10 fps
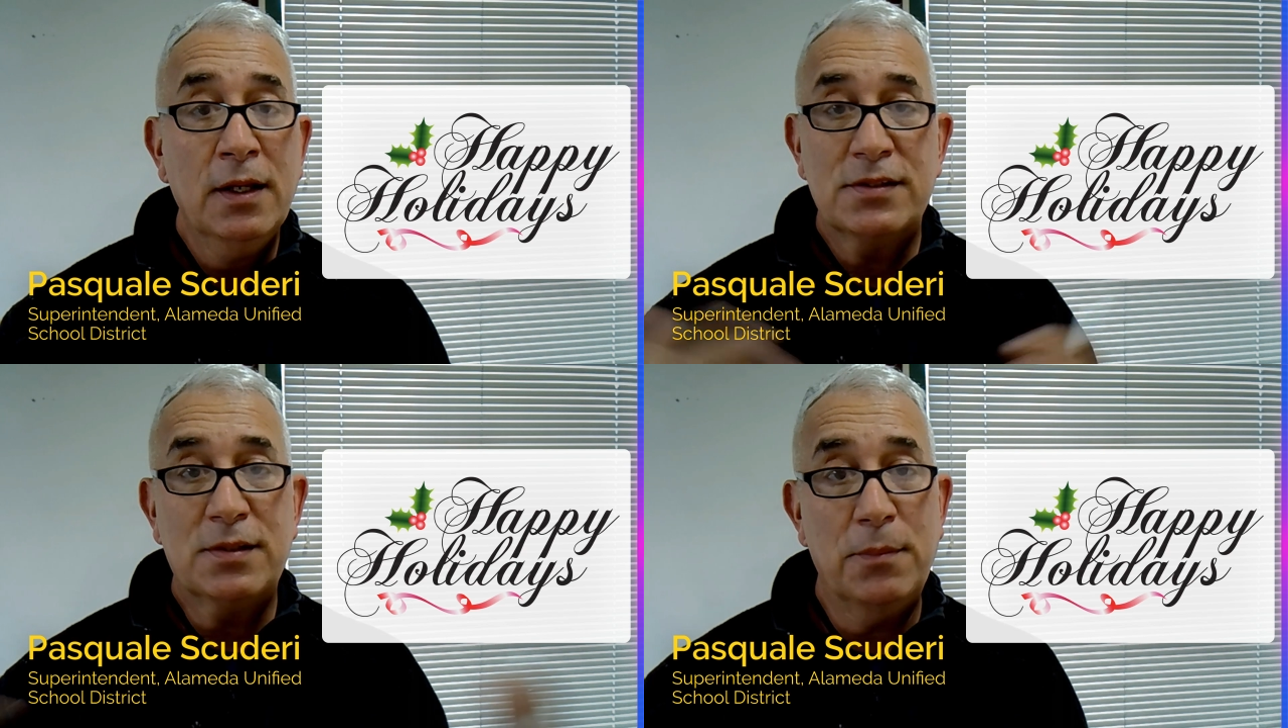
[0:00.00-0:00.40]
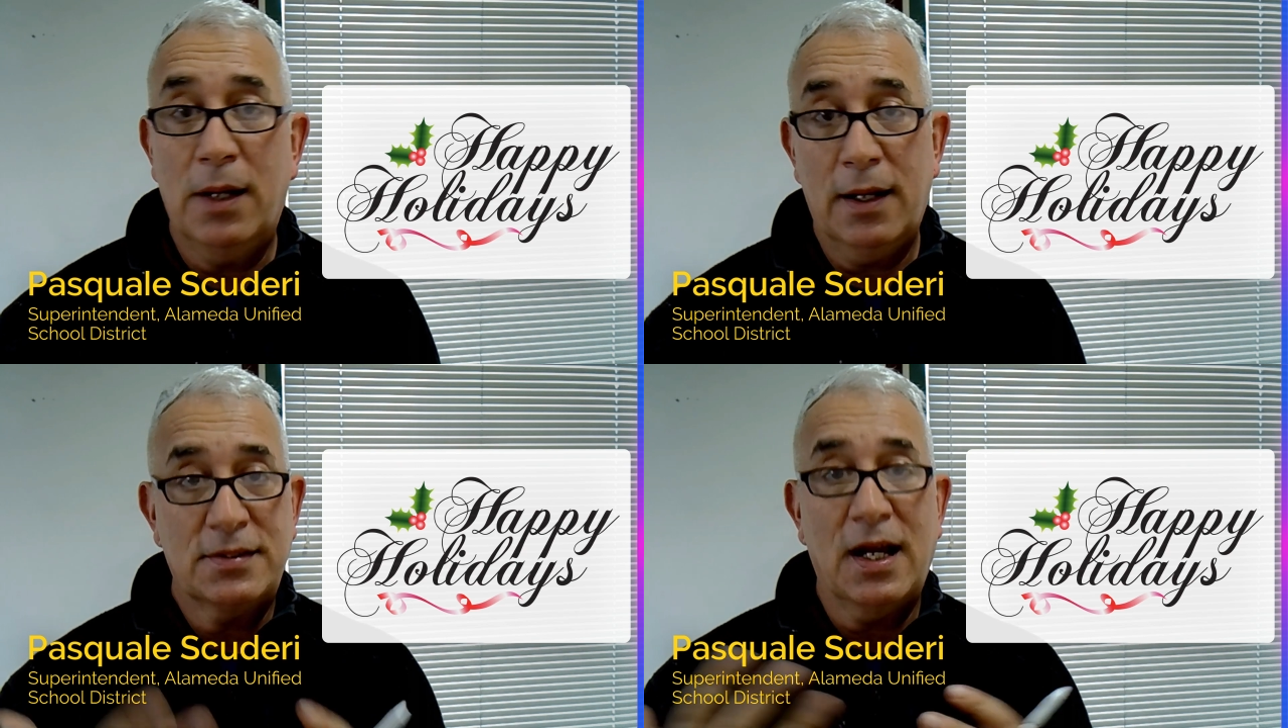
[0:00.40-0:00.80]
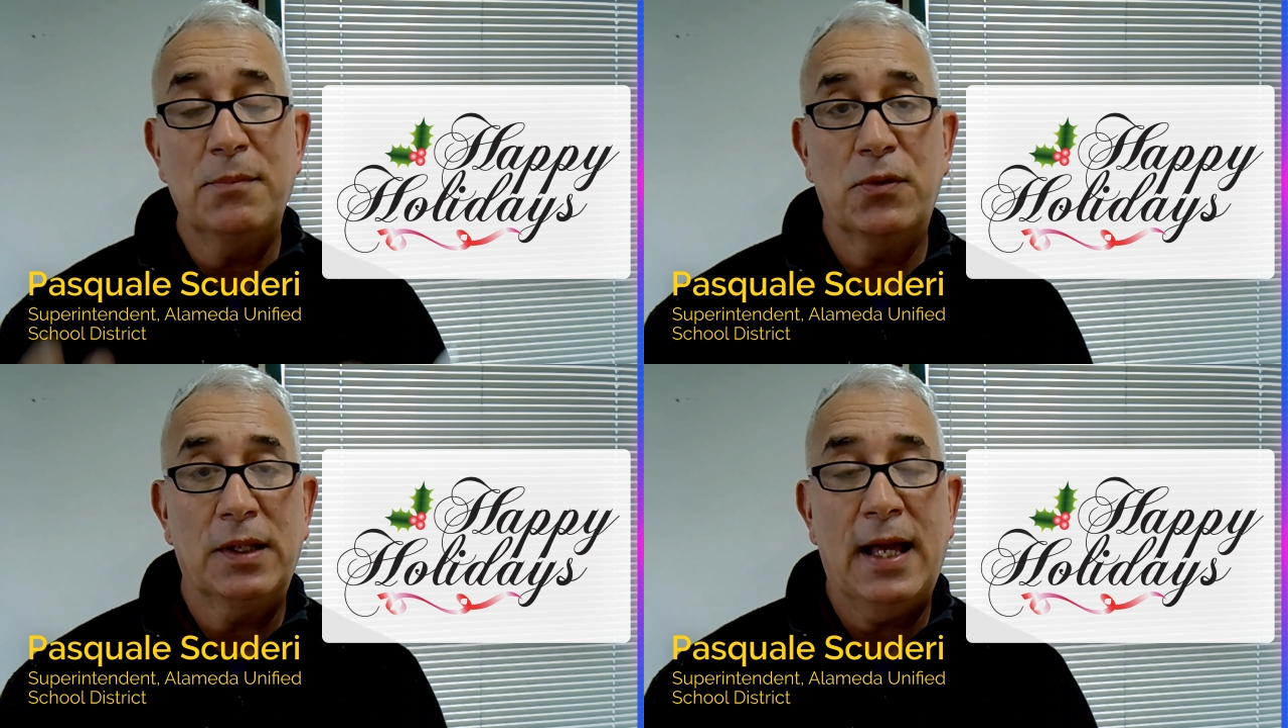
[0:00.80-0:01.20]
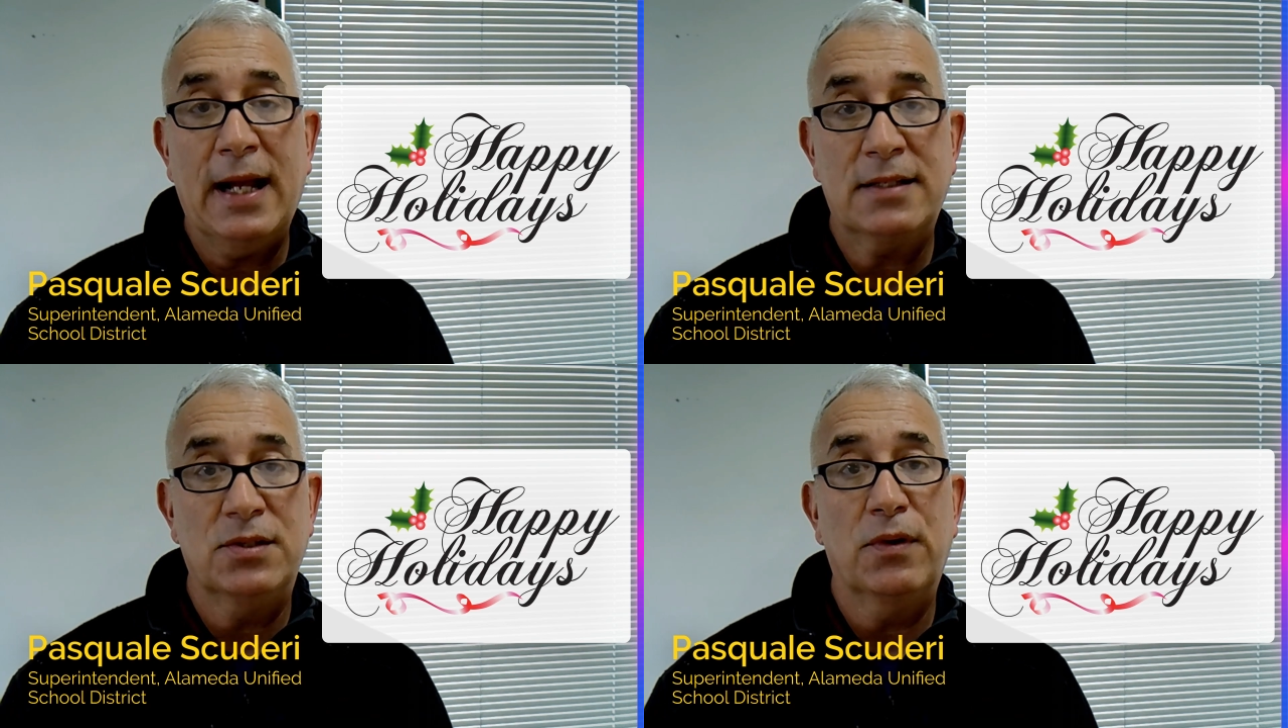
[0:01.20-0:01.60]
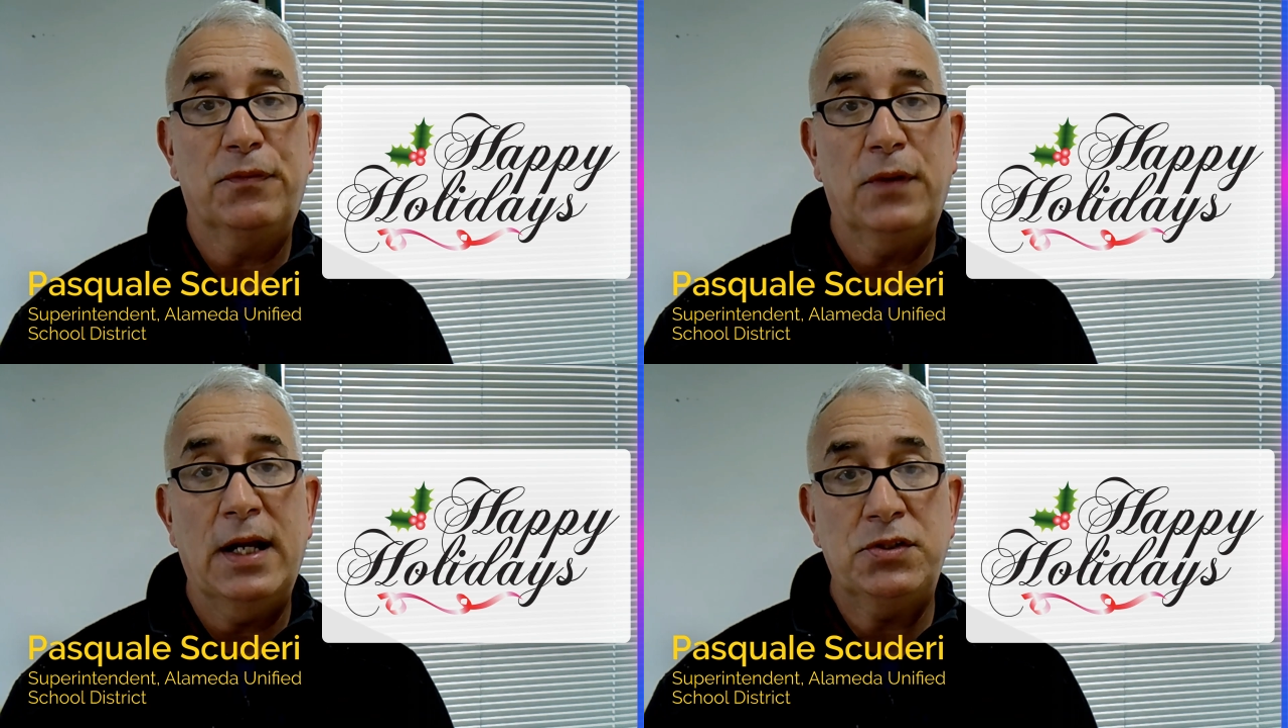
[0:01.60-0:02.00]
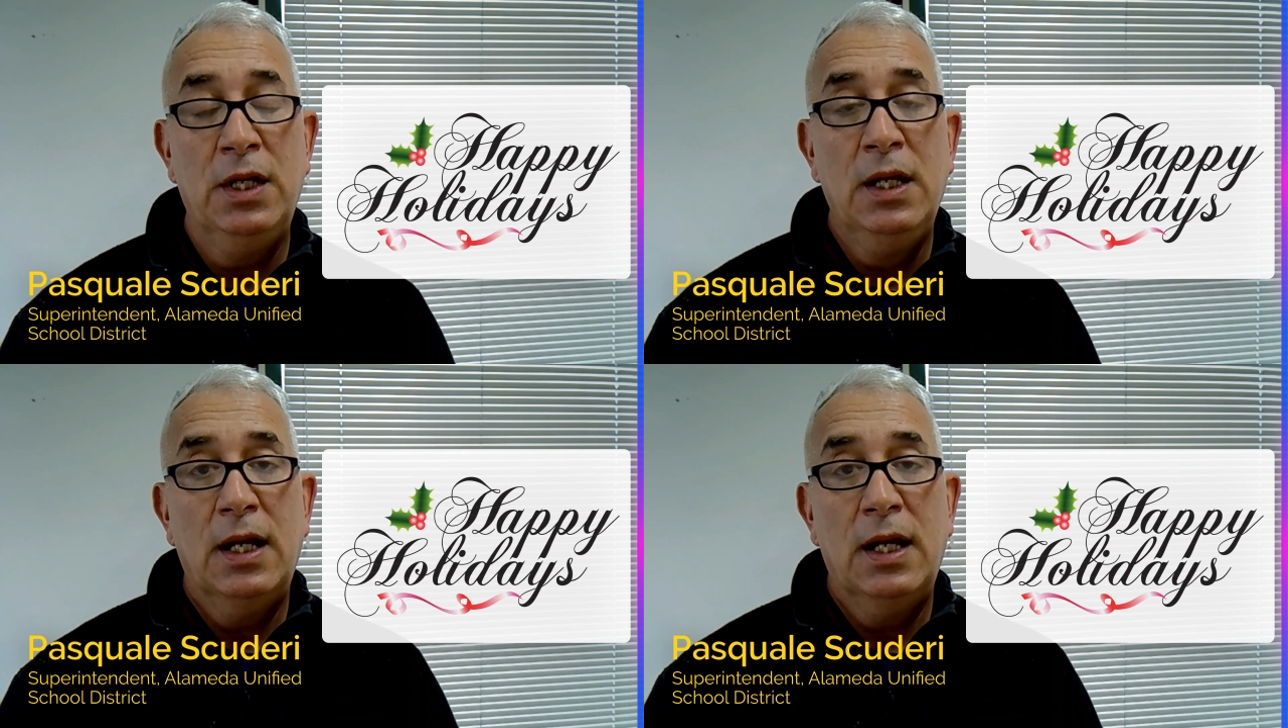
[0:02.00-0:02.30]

some time to relax and refresh.